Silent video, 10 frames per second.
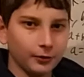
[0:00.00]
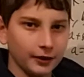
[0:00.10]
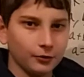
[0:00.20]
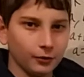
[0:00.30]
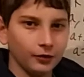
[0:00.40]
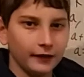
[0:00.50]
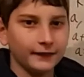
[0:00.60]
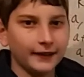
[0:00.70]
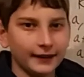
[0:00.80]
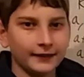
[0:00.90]
to equal
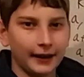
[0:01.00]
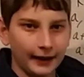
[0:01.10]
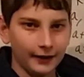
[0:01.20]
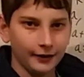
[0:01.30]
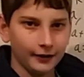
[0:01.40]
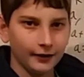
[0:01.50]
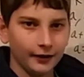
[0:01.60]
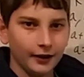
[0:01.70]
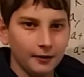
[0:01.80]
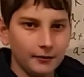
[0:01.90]
6n,
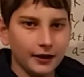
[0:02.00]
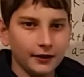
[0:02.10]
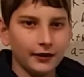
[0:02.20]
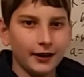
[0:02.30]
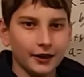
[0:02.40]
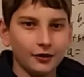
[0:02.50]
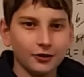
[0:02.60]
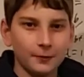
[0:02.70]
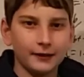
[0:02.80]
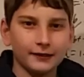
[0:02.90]
meaning that they're going
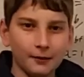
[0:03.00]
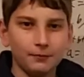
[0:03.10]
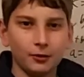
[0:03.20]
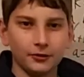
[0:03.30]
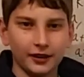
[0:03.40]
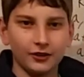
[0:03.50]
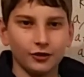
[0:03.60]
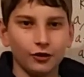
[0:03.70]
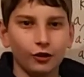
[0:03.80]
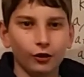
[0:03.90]
to be some
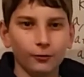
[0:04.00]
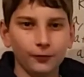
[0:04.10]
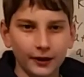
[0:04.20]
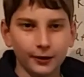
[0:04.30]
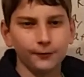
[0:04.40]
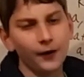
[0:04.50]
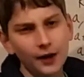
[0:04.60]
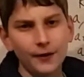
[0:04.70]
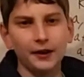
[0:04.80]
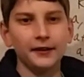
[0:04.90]
permutation of either
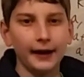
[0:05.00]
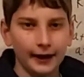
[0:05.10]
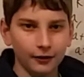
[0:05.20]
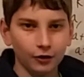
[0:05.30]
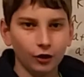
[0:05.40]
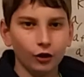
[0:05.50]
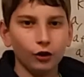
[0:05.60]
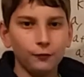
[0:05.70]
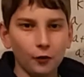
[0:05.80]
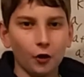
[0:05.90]
5n and n,
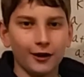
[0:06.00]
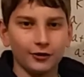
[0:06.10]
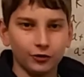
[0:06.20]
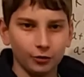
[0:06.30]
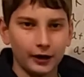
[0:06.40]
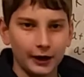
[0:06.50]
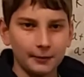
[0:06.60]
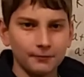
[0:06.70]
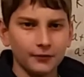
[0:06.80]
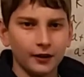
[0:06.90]
or 4n and 2n.
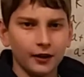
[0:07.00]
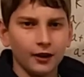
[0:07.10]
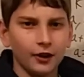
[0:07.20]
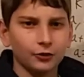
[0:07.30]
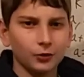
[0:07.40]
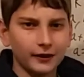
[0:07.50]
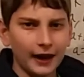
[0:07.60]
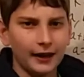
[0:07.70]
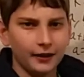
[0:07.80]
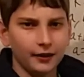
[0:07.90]
So
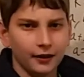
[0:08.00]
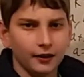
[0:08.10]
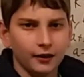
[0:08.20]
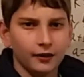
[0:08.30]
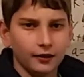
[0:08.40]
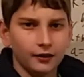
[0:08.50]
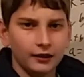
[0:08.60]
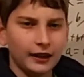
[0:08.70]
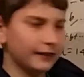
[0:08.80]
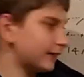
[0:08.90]
again,
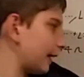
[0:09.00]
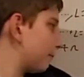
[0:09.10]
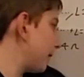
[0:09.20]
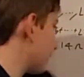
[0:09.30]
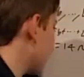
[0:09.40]
let's set b